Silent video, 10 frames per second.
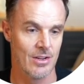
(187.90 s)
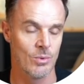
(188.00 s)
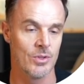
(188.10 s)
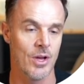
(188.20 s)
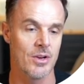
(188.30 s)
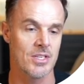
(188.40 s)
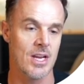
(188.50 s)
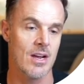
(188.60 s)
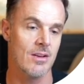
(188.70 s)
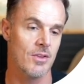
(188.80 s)
We'll notice
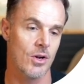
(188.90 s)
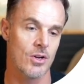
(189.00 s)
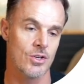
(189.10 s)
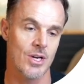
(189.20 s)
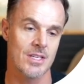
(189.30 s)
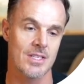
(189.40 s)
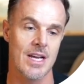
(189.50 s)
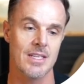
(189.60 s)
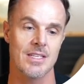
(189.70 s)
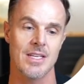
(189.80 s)
here the contract
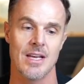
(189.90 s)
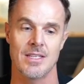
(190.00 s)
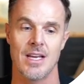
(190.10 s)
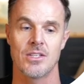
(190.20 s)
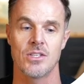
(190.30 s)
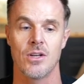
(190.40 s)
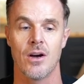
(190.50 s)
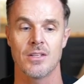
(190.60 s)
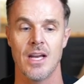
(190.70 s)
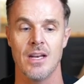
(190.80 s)
status has a
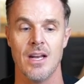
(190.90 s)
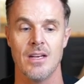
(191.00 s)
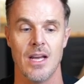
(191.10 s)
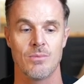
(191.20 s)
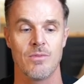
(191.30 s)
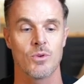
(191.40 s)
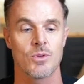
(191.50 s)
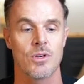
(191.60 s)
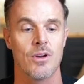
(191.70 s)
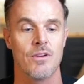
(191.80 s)
start and end date. We've
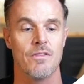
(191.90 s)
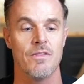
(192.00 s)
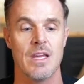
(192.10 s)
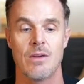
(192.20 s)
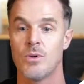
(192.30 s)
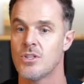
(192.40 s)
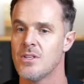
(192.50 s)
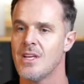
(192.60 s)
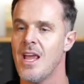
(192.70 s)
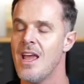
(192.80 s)
also got a fee, which
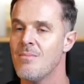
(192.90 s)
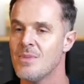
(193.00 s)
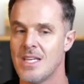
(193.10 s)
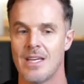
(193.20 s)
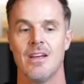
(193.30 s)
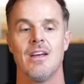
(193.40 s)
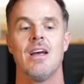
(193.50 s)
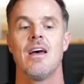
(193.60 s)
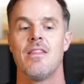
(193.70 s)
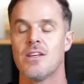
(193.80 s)
is empty.
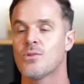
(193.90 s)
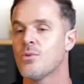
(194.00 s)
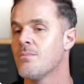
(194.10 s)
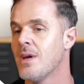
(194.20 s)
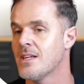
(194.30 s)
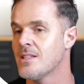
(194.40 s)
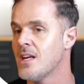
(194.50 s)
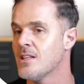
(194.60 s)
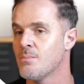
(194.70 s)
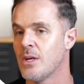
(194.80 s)
This would make
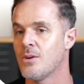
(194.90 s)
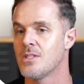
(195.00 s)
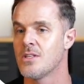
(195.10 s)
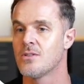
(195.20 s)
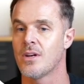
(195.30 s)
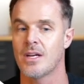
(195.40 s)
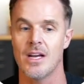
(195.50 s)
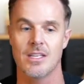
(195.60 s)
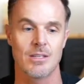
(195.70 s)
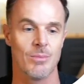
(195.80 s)
sense because it's not a
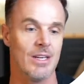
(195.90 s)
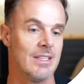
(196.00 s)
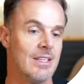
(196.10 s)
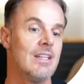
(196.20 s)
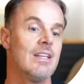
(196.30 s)
customer.